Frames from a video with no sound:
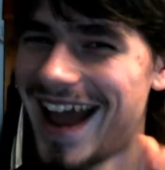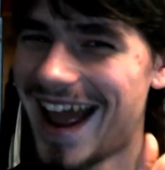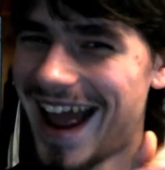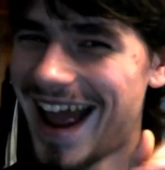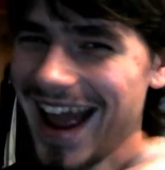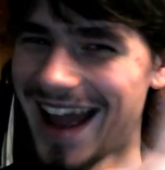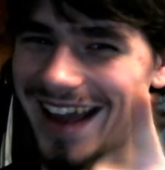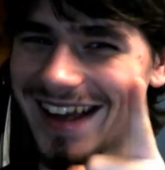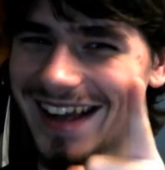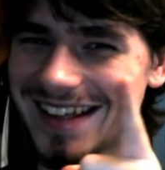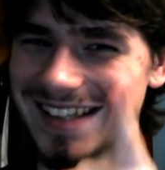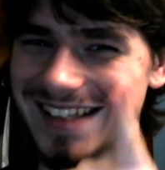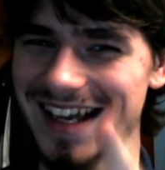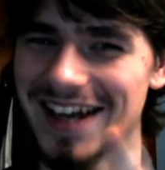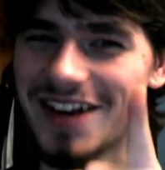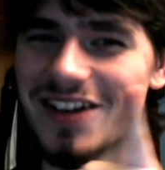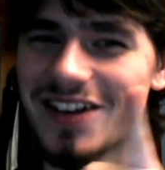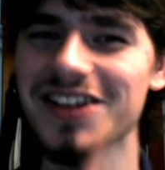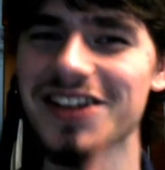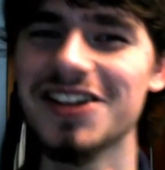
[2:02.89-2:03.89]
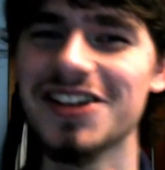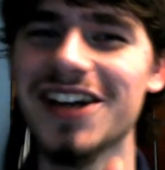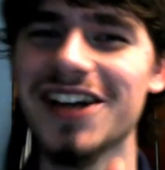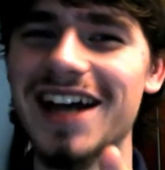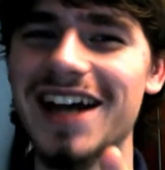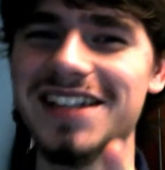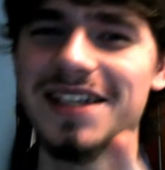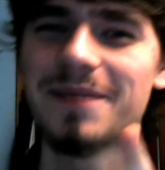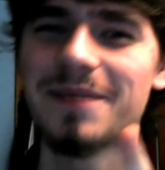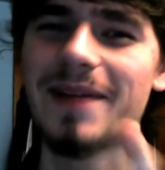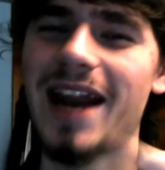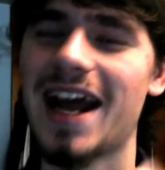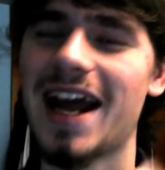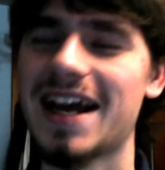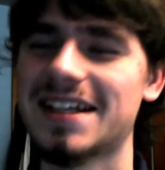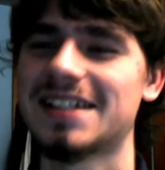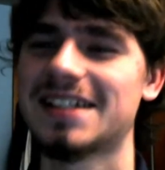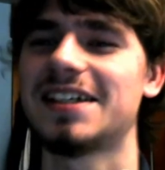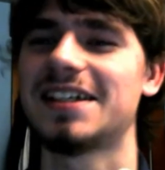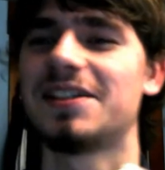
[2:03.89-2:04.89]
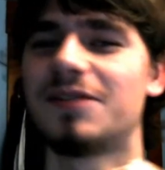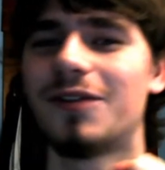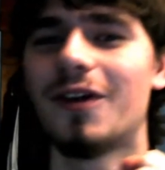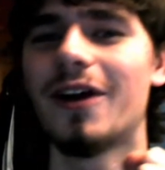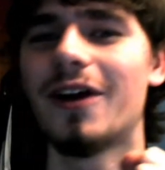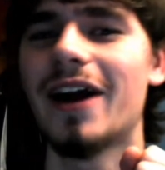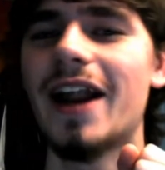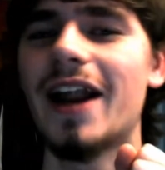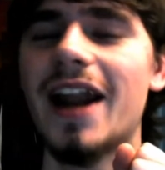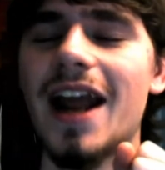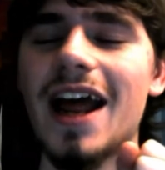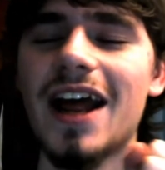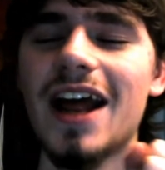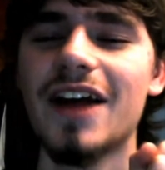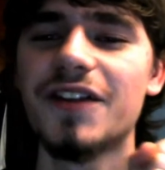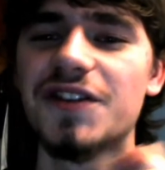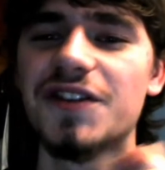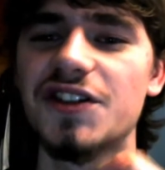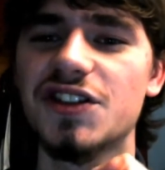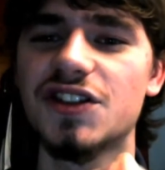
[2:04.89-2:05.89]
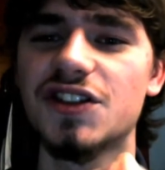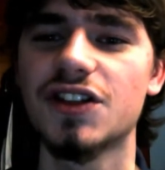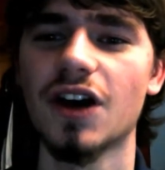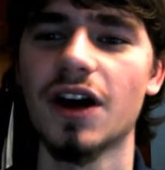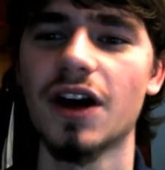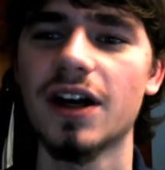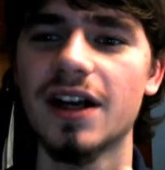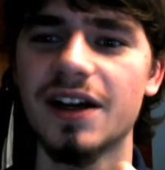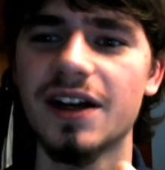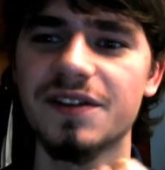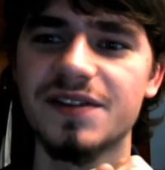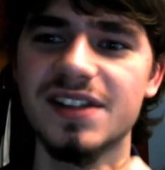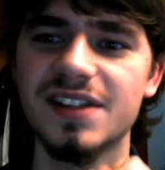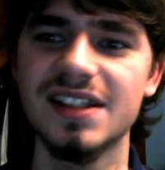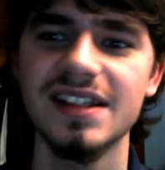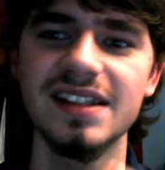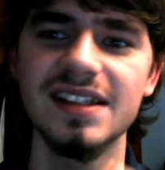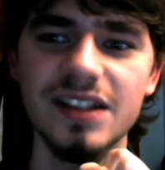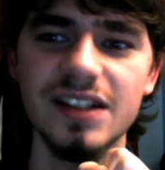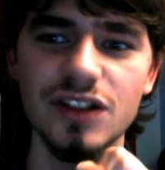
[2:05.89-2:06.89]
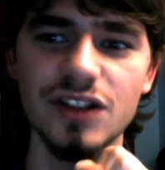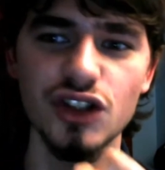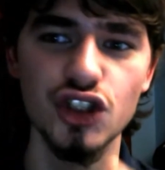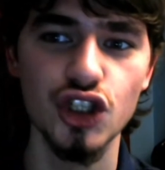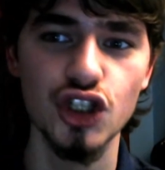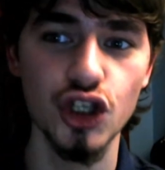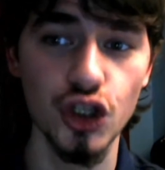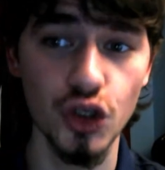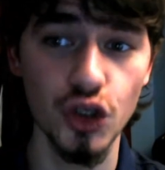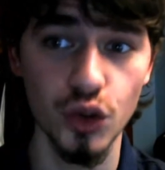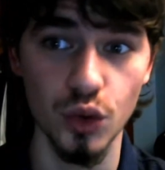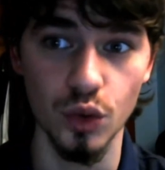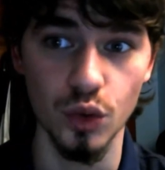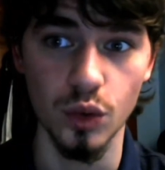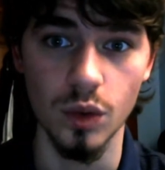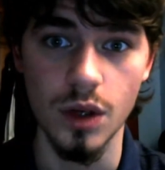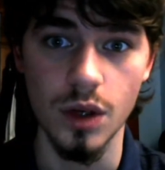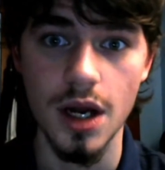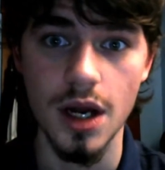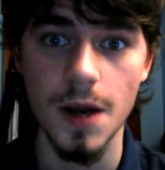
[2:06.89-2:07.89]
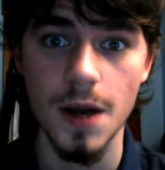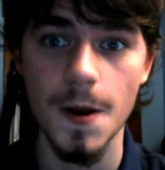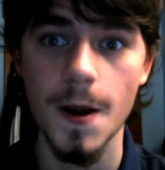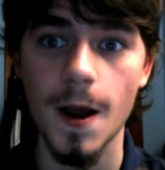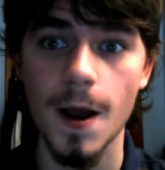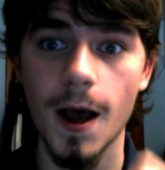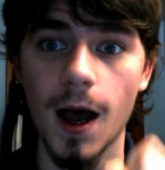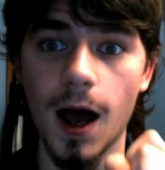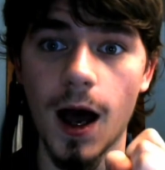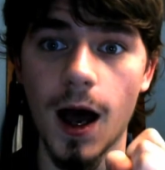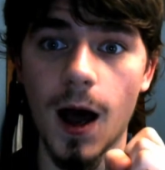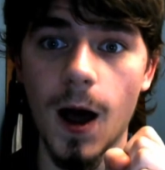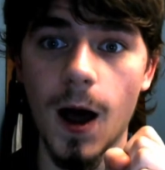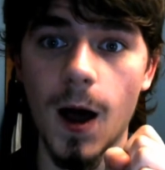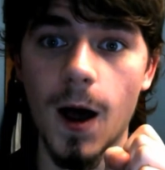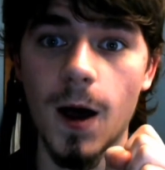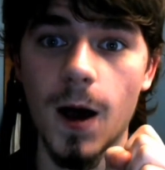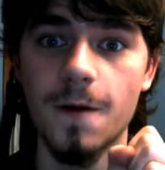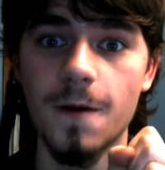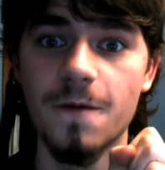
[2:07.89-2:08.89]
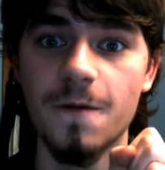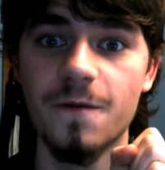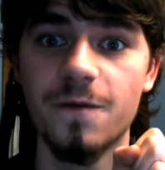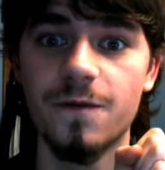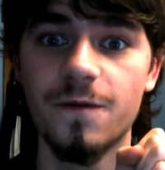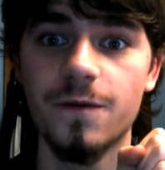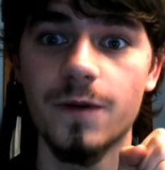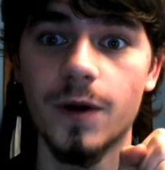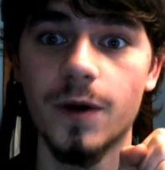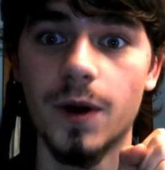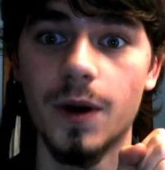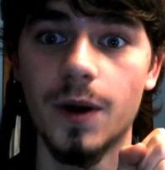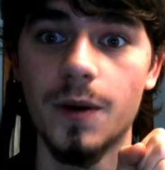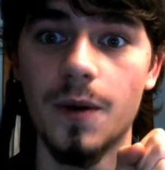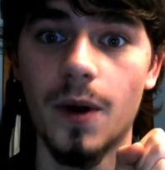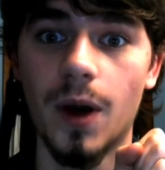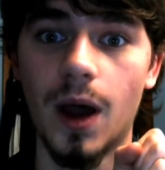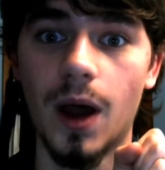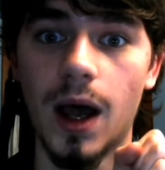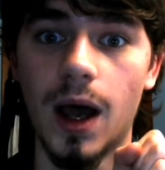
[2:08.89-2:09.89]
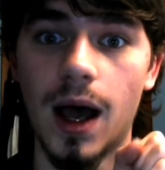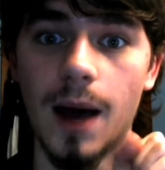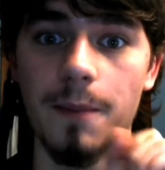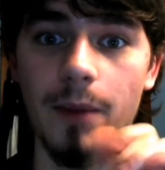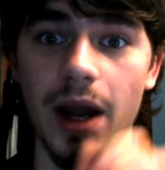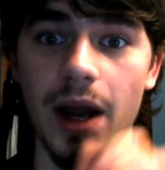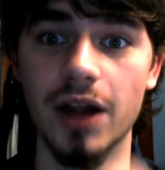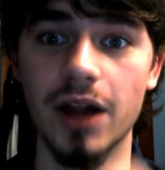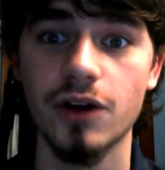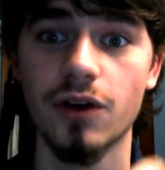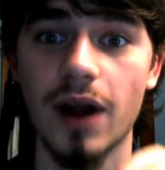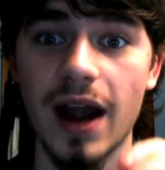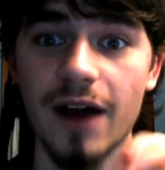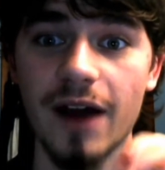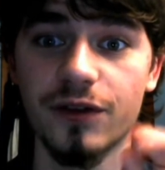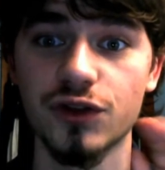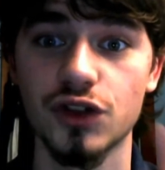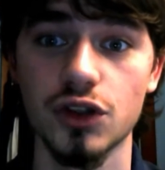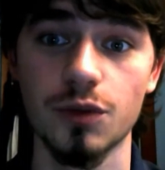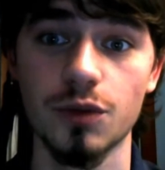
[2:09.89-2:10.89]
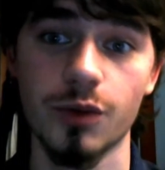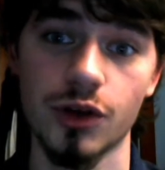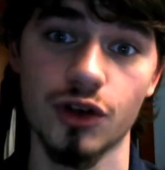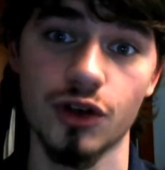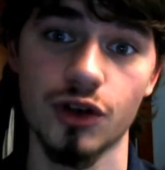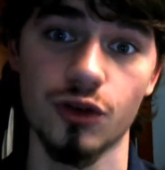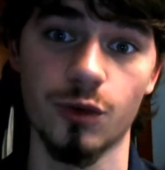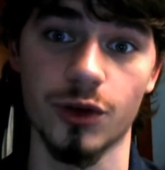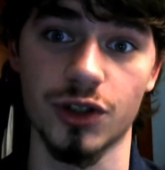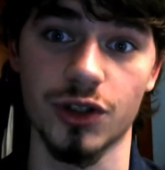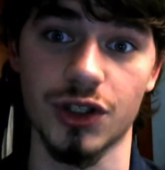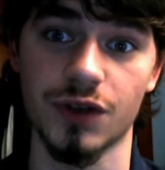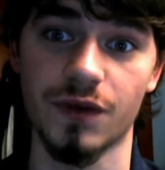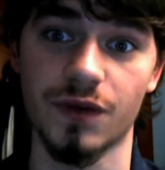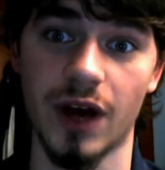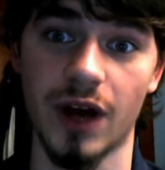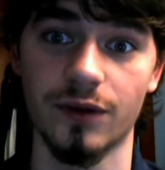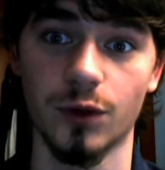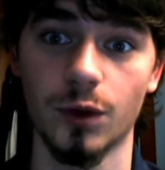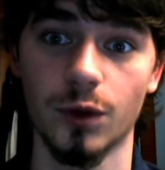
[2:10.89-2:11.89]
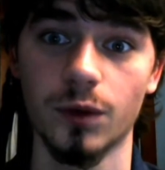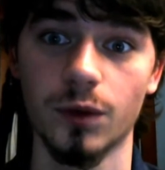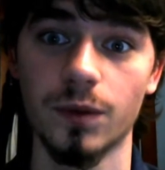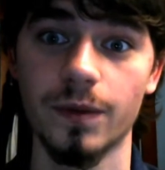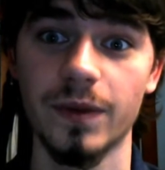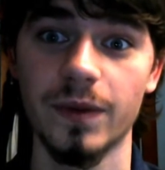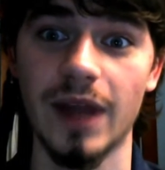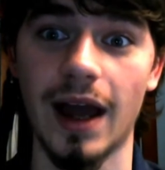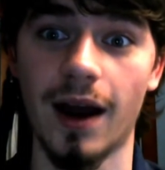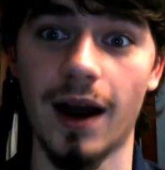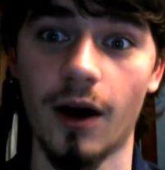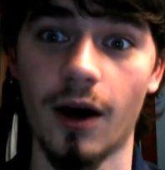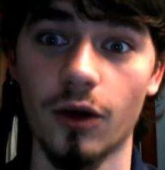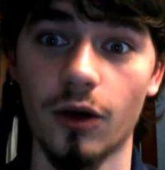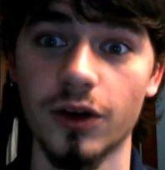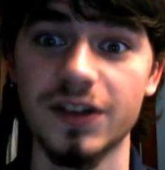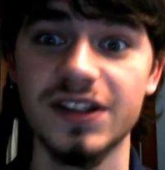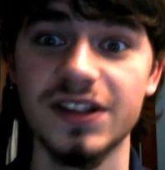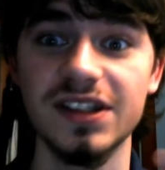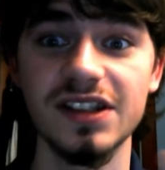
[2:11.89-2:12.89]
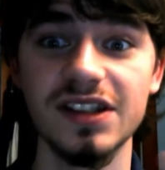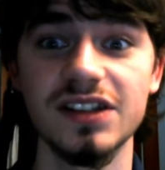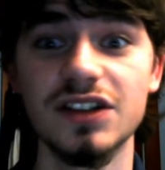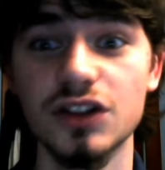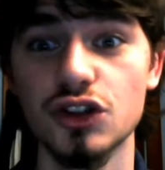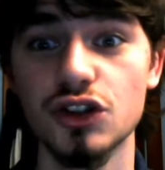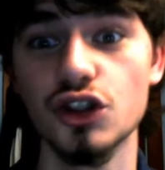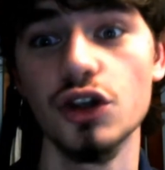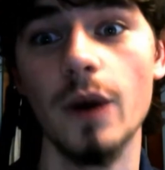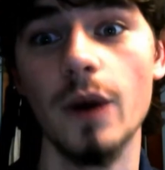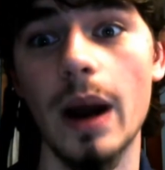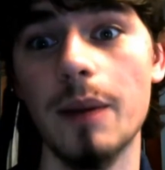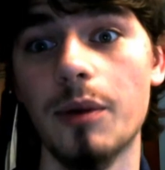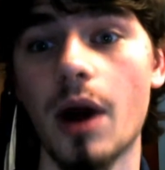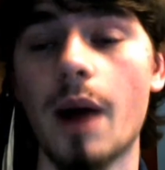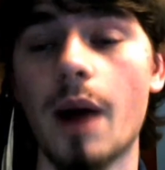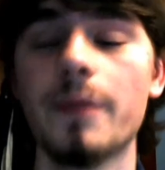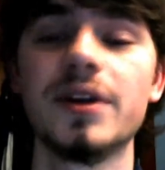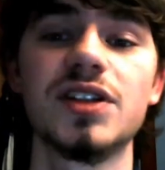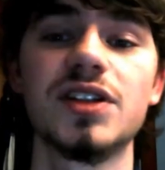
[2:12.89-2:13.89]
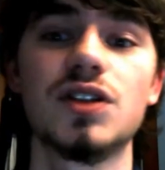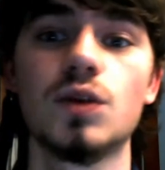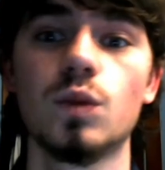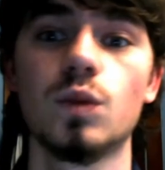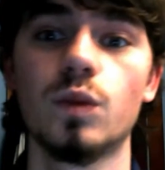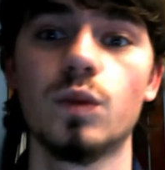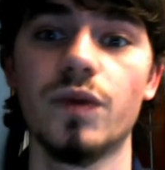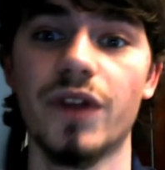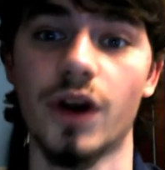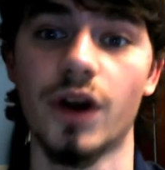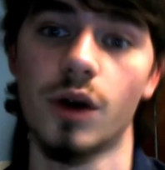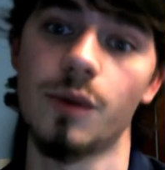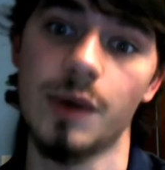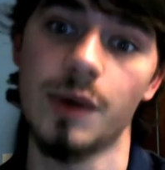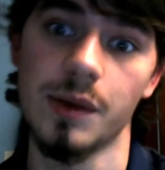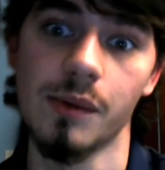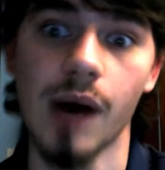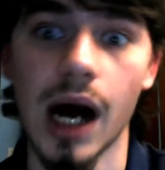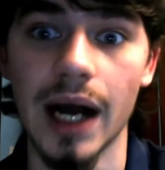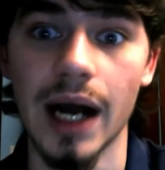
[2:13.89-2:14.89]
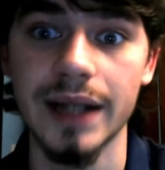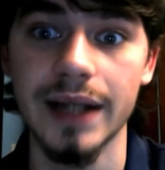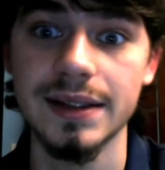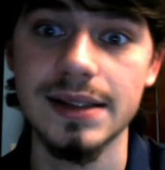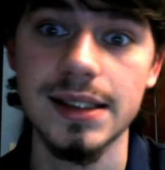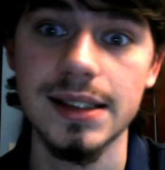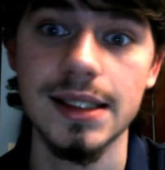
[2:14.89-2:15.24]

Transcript: because I know that you guys have been asking for it the start of season two of uh, Minecraft Super Duper Survival. Now, season two, I promised there would be mods,